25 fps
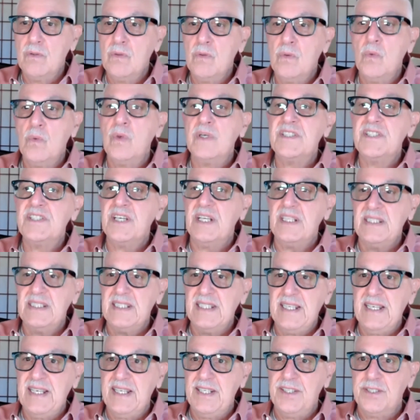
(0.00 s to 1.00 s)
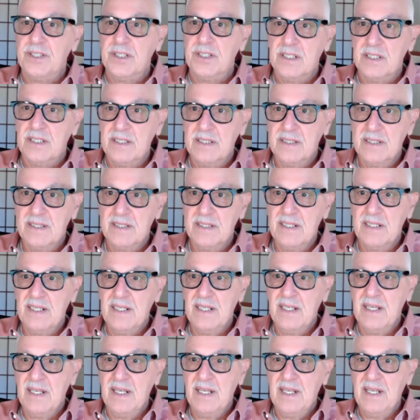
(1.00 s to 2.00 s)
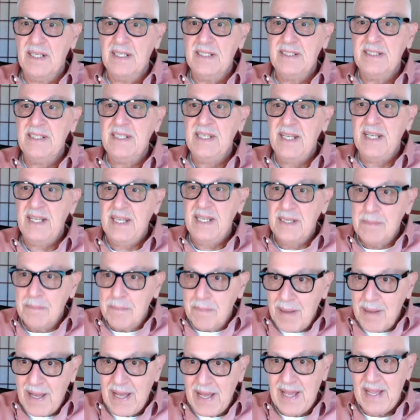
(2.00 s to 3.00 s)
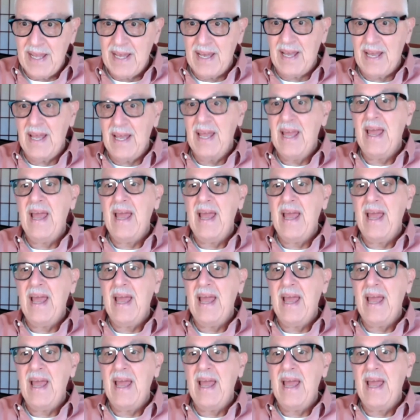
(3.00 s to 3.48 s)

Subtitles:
was a leader. Nehemiah